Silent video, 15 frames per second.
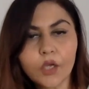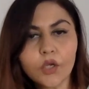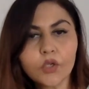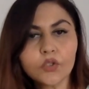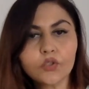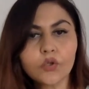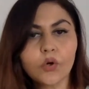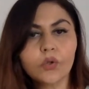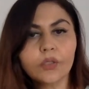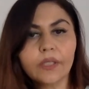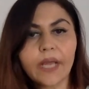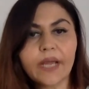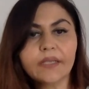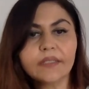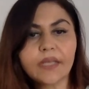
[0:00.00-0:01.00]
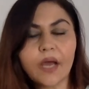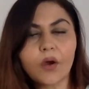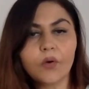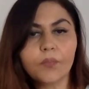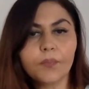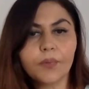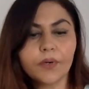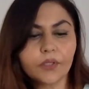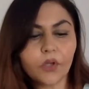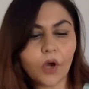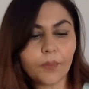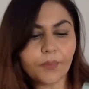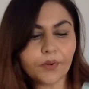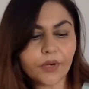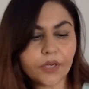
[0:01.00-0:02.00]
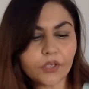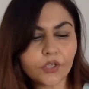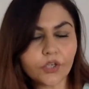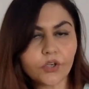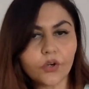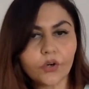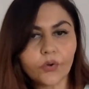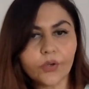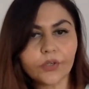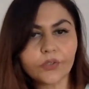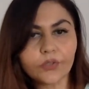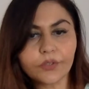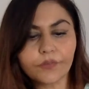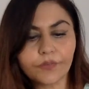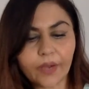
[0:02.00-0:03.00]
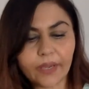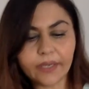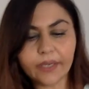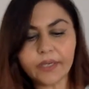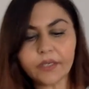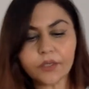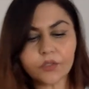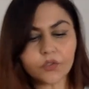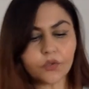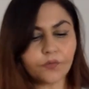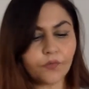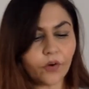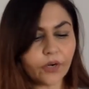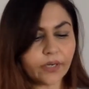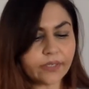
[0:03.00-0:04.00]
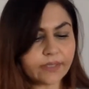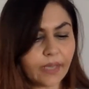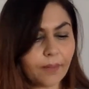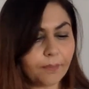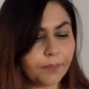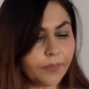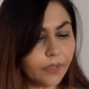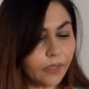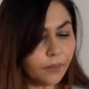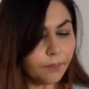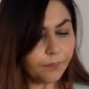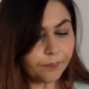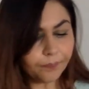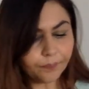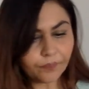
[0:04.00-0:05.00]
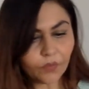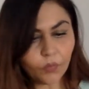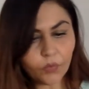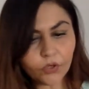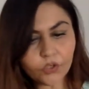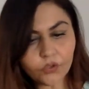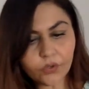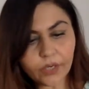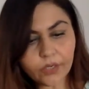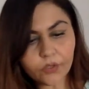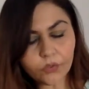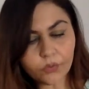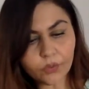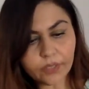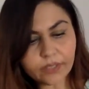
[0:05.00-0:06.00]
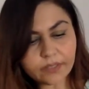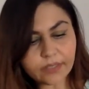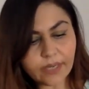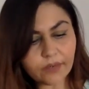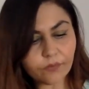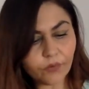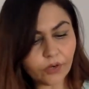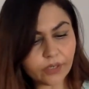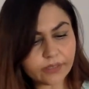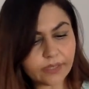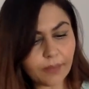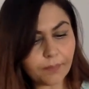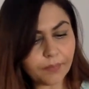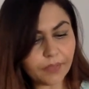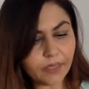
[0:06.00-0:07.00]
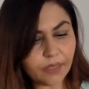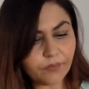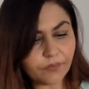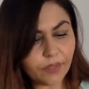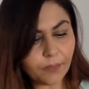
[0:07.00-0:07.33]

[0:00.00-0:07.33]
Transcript: So that's how, per the operation, you're going to define it. So for example, what you can do is that, for example, if